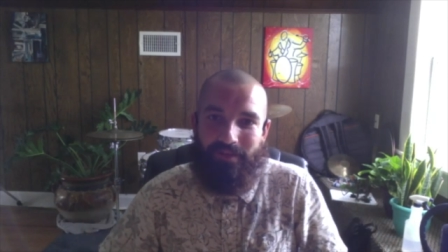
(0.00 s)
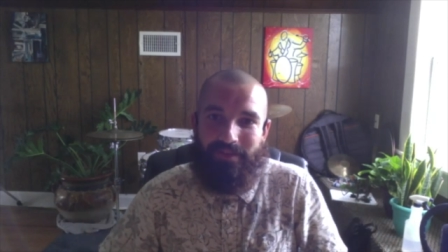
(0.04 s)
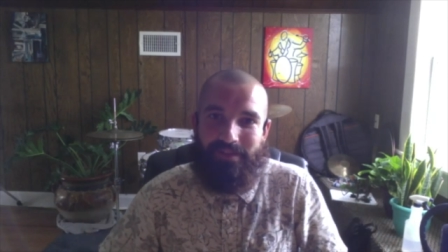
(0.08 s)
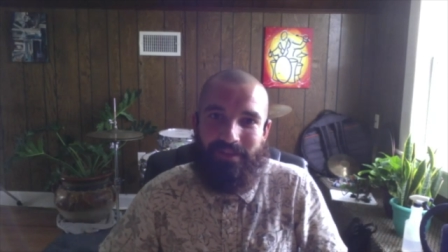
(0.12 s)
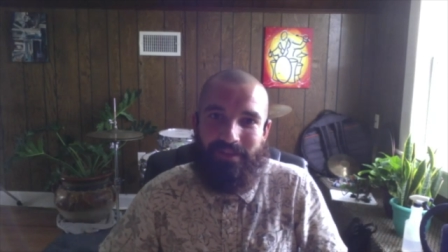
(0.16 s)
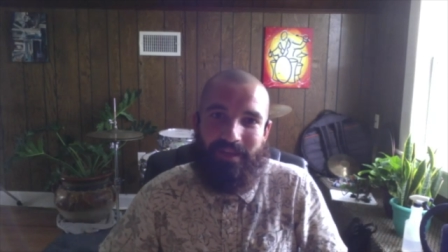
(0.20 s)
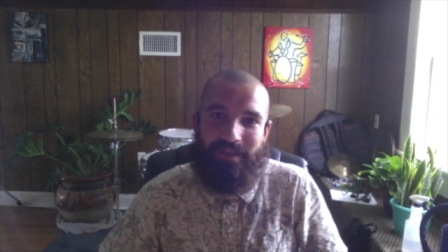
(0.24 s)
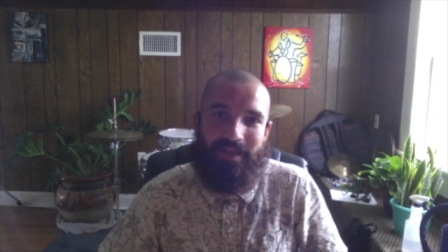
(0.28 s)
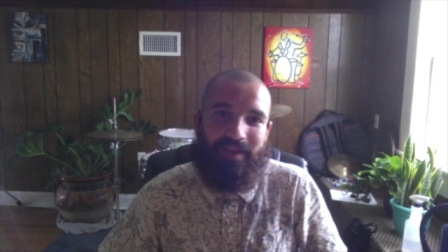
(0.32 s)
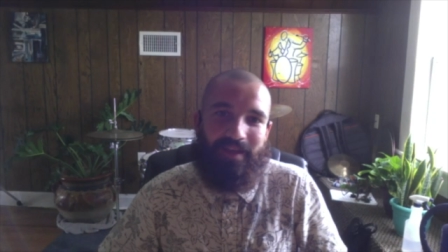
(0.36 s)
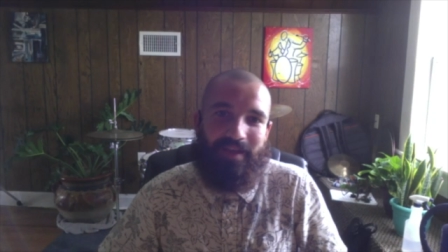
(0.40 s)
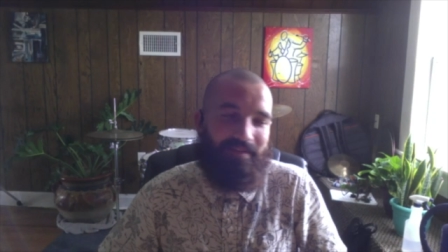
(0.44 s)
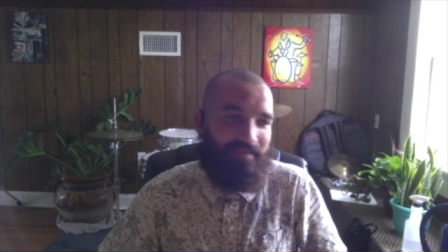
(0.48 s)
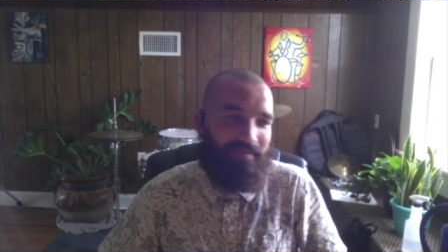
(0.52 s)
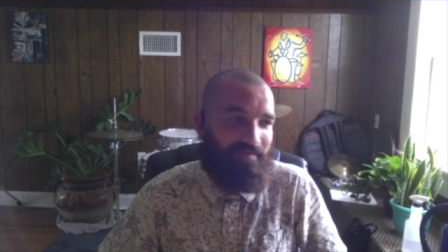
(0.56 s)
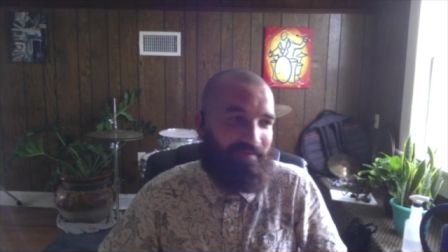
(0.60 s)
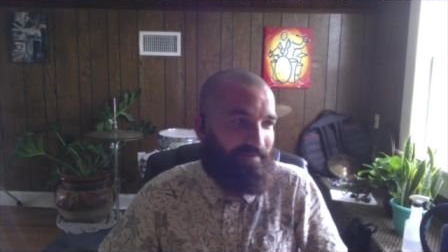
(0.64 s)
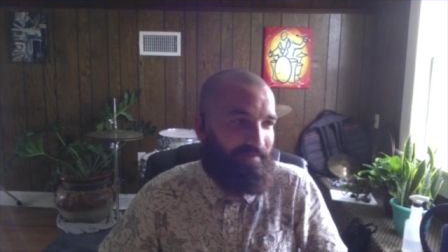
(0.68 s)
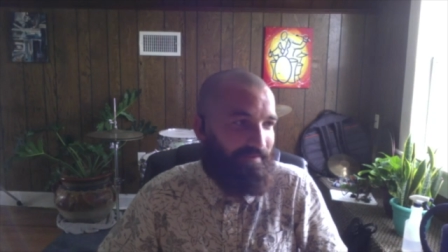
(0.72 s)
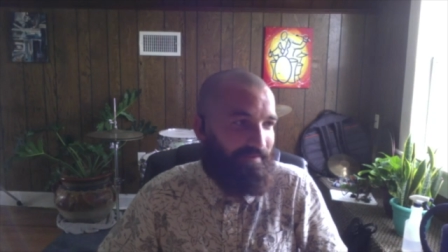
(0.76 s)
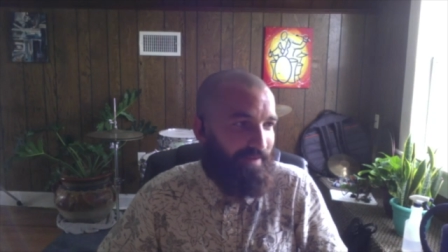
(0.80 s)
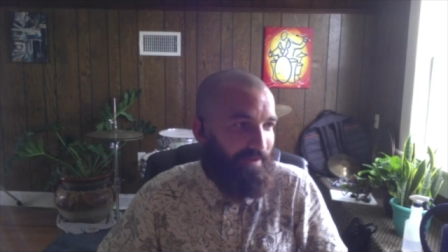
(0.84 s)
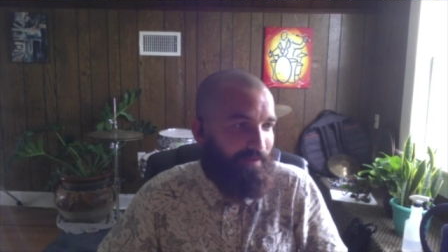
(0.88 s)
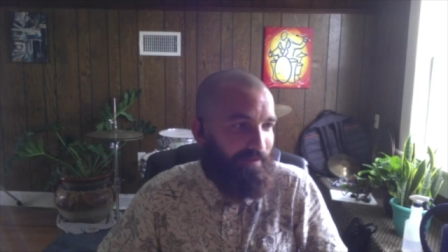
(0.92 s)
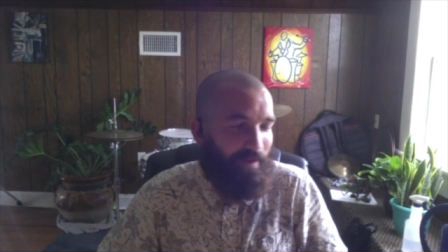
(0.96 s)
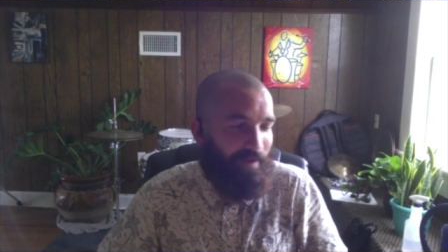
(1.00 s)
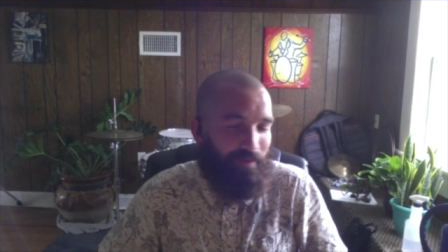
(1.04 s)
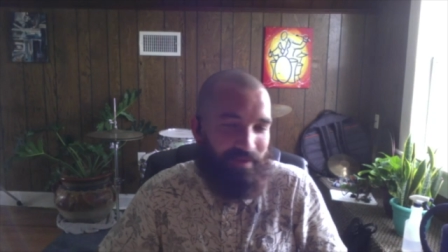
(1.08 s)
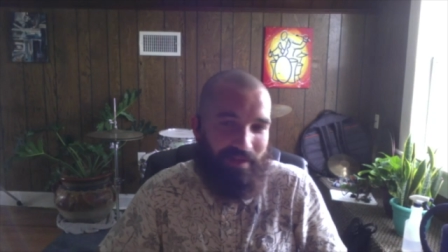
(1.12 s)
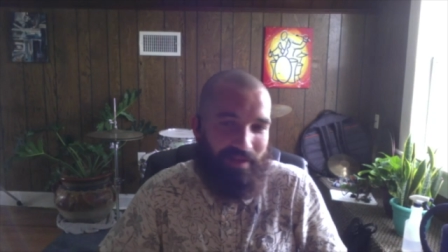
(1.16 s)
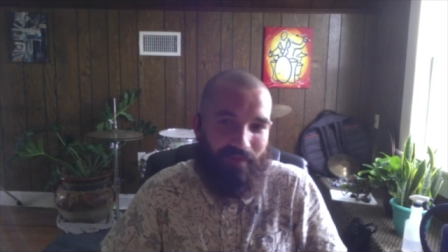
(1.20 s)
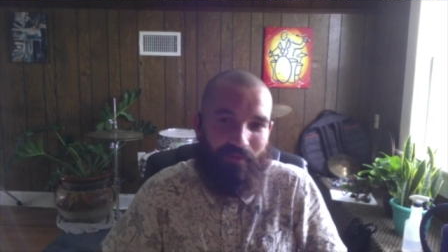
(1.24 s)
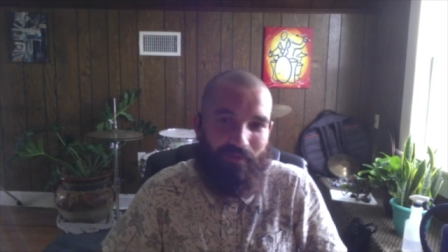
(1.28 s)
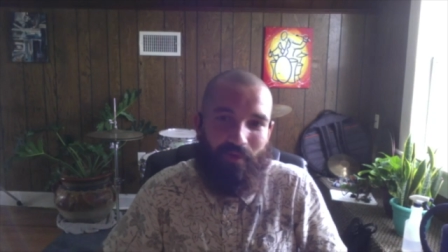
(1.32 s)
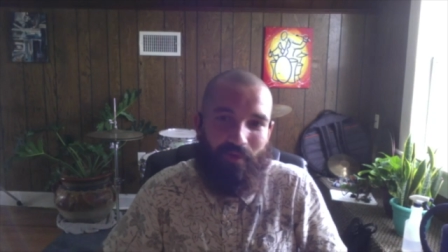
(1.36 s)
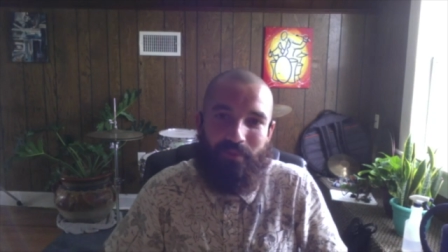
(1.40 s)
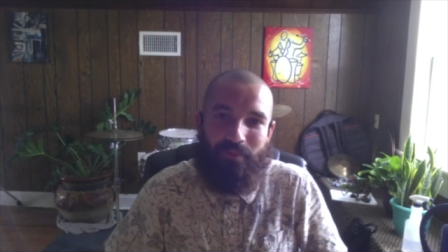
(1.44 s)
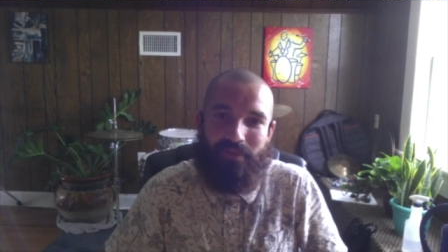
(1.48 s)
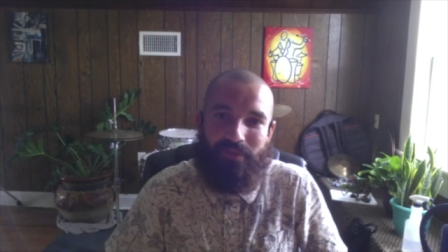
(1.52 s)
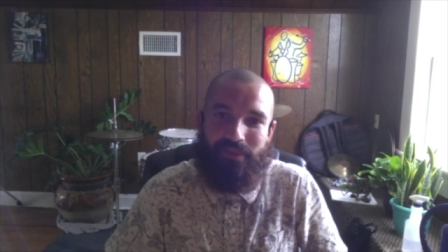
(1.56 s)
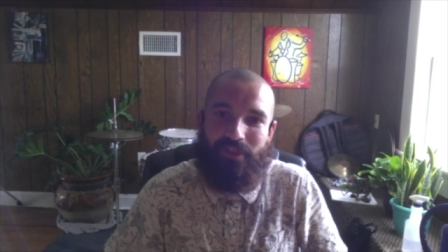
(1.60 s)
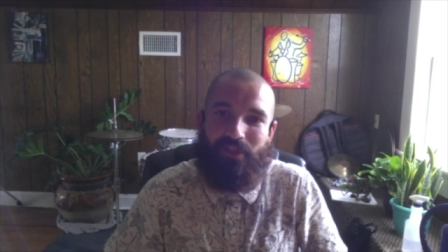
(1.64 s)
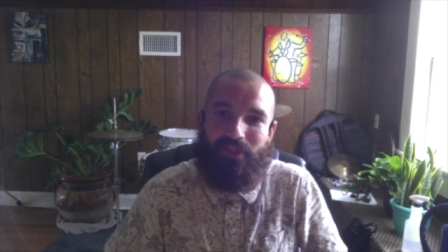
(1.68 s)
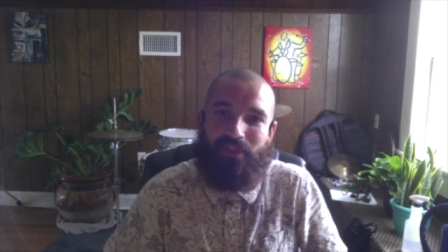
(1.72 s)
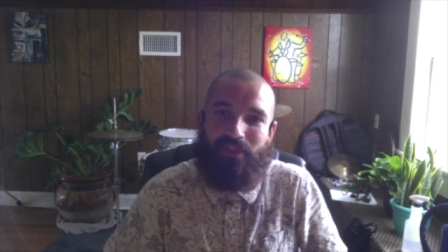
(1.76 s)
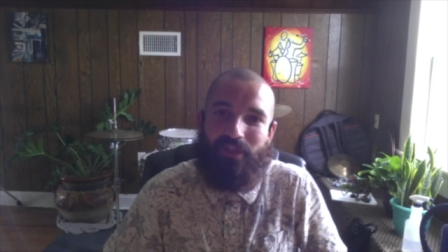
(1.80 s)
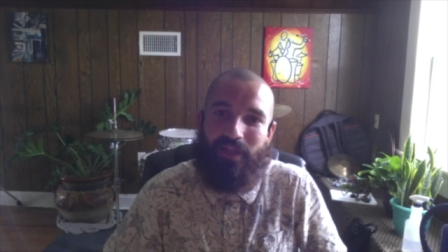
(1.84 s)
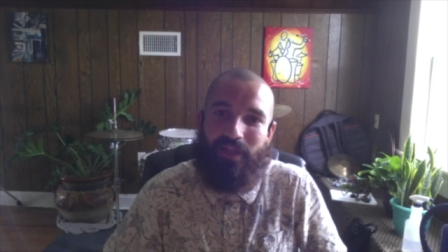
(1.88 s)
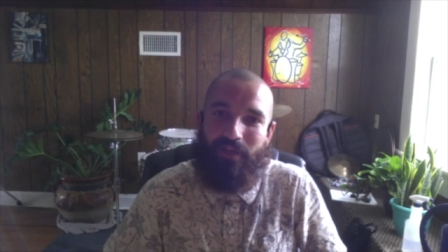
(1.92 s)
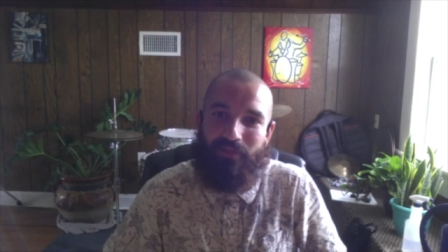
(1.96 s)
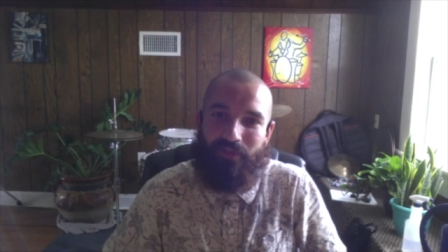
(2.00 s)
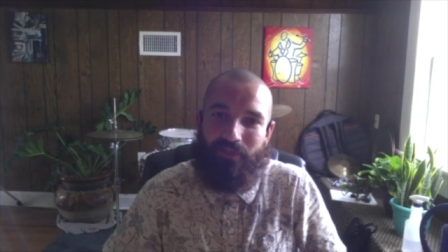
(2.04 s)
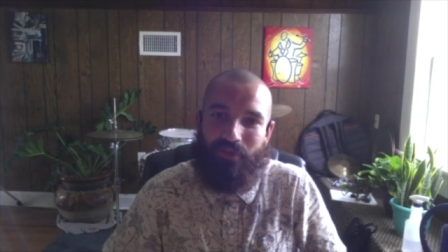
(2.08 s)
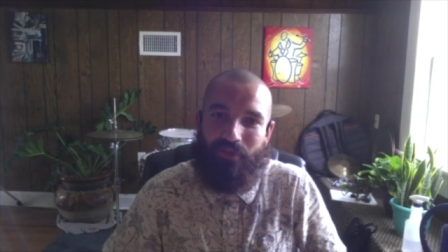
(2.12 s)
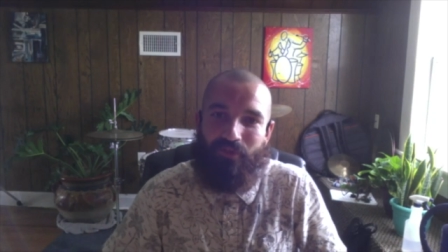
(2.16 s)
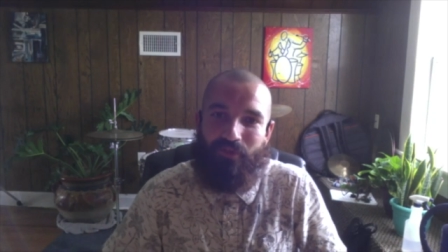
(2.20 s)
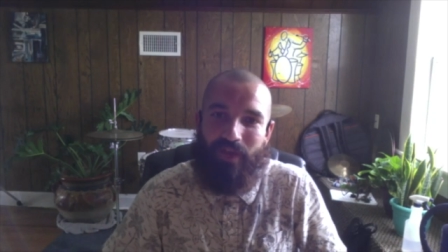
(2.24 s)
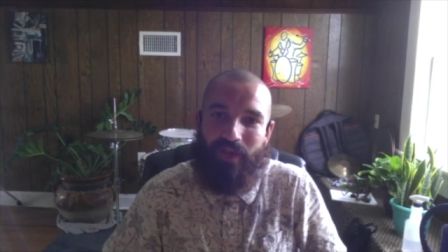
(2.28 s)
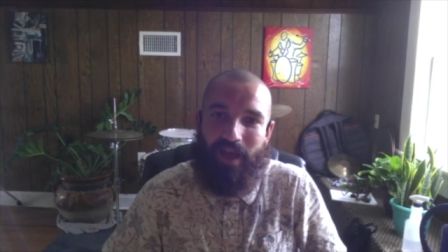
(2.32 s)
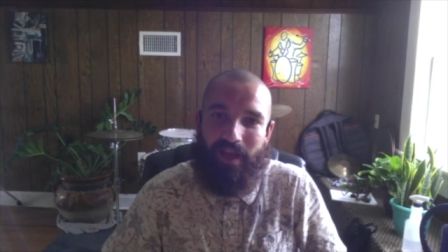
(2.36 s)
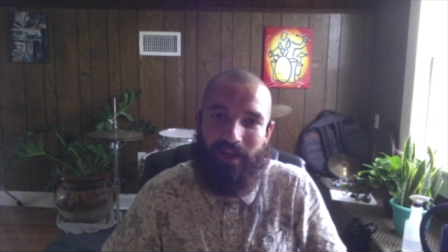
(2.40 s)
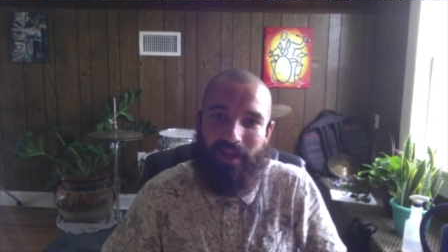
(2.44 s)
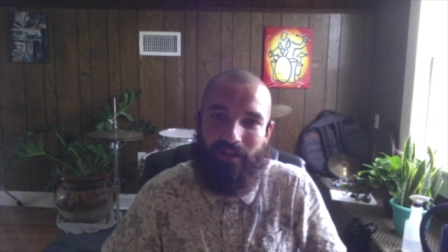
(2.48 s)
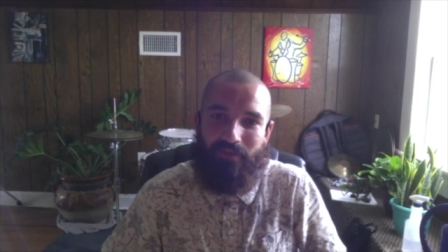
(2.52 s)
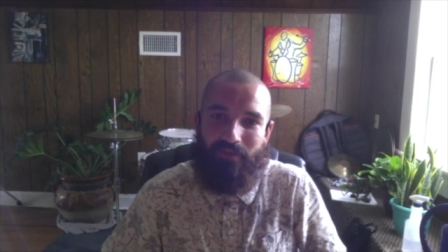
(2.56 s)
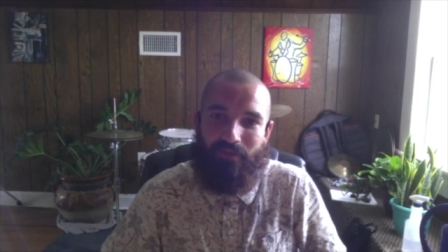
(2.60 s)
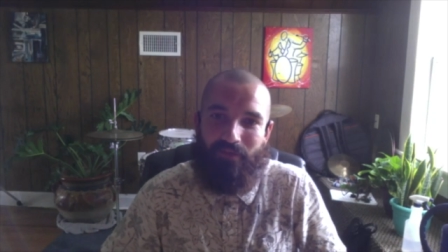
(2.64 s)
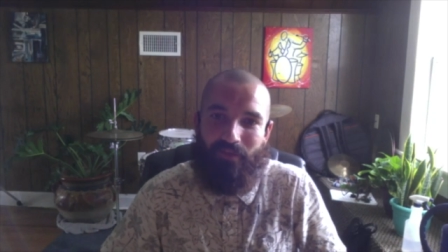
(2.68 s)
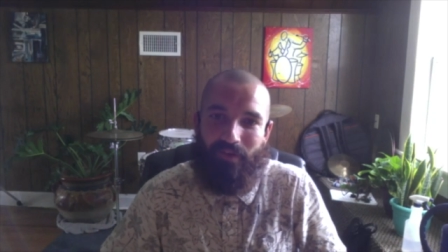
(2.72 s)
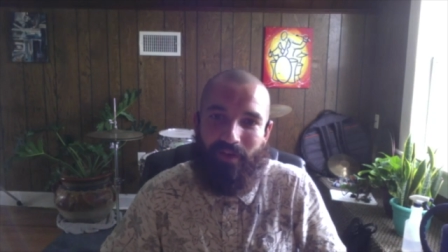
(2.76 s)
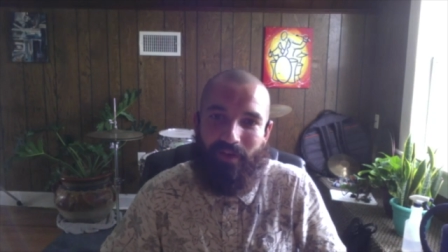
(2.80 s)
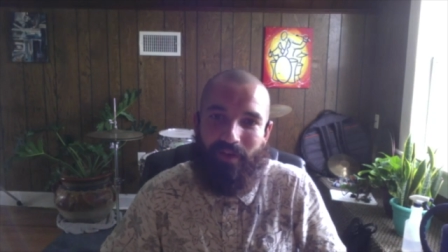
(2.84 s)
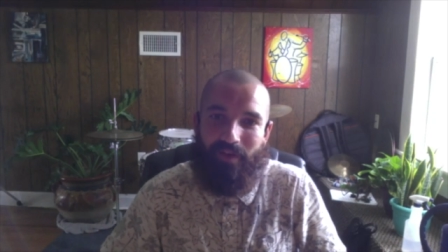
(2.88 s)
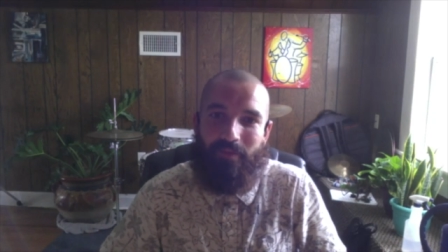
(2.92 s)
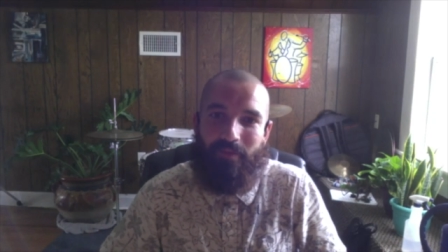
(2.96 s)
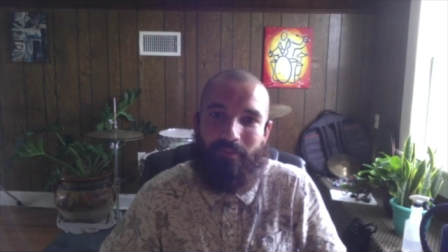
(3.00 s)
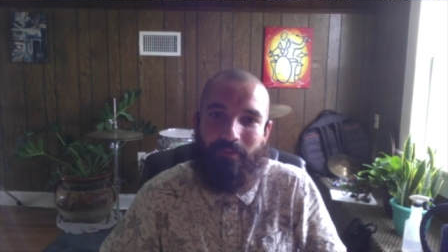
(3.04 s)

like if there was ever a position that was created for him,